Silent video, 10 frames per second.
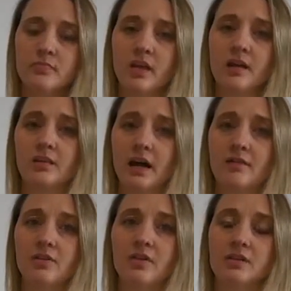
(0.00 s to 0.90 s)
And a
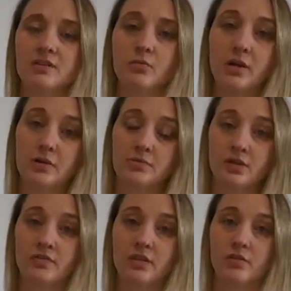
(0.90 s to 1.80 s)
lot of the things that we
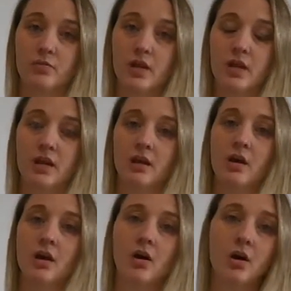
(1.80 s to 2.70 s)
observed in the reading
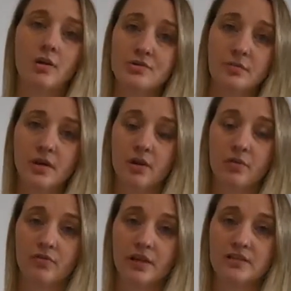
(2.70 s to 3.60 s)
are also being
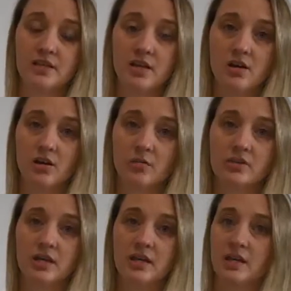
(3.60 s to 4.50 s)
reflected here,
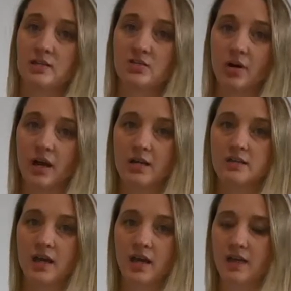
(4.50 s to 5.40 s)
which I think is great.
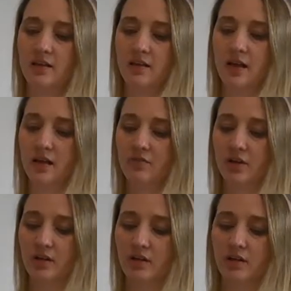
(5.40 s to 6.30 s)
And then even
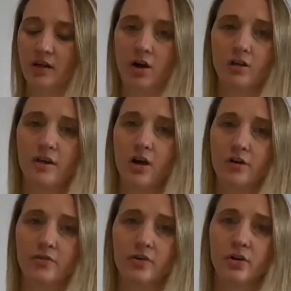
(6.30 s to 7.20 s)
they
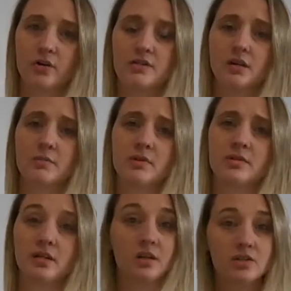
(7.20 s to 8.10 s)
offer some
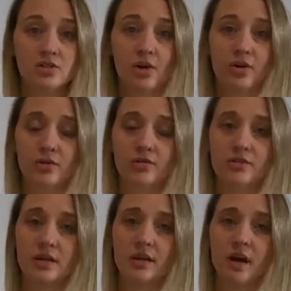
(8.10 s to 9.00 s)
sentence starters
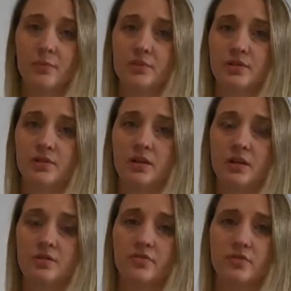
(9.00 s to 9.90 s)
and
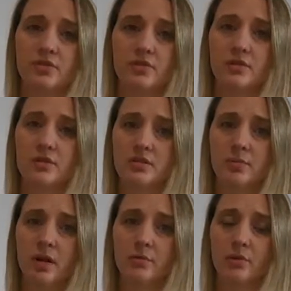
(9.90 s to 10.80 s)
opportunities for students to
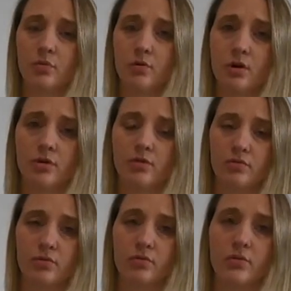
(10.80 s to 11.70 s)
be able to work
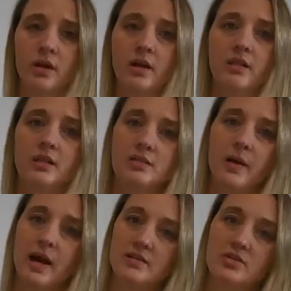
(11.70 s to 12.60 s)
through this
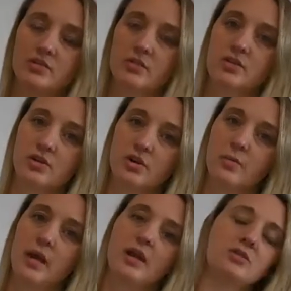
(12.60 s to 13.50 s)
passage on this third
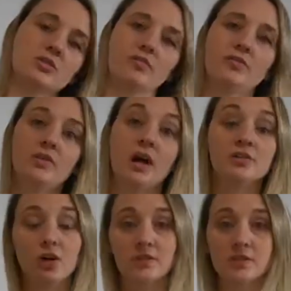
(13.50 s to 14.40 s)
page. So if you've not
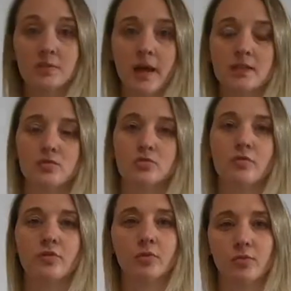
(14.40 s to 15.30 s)
taught this passage, or
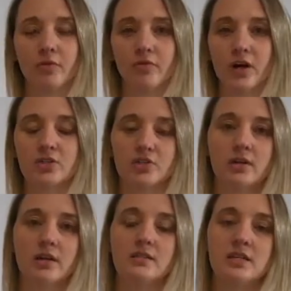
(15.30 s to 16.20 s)
if you want to refresh on
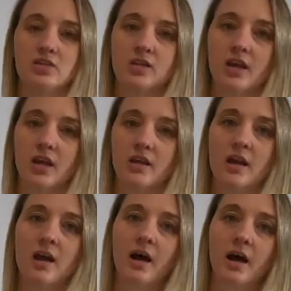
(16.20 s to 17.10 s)
it and teach it again,
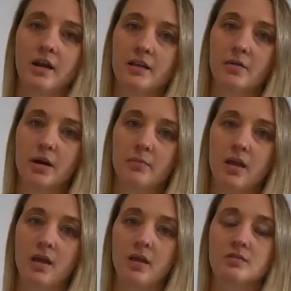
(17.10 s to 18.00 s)
I highly
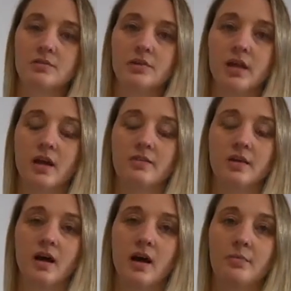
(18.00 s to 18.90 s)
recommend looking at the
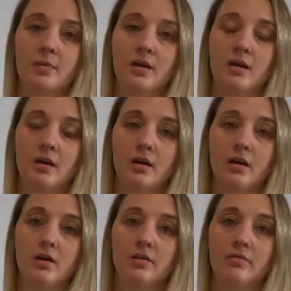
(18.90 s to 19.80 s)
copy
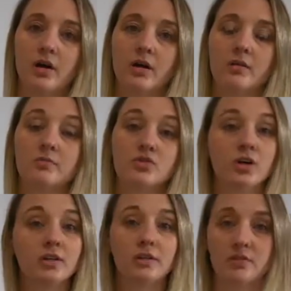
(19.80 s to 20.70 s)
of
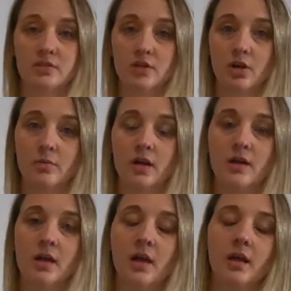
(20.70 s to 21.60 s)
Struggling with Zenobia
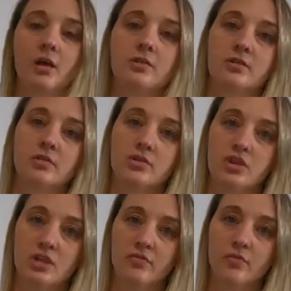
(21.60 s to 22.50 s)
and also the
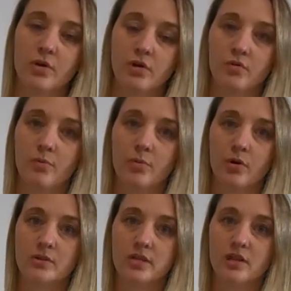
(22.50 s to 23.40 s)
Chief Reader
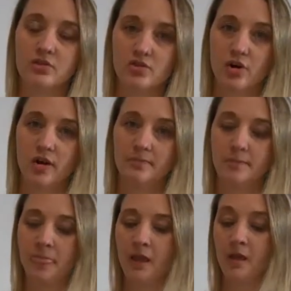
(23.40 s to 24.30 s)
Report to get started.
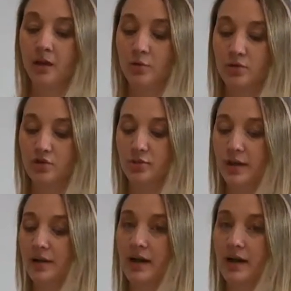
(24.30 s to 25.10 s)
Now once you're ready to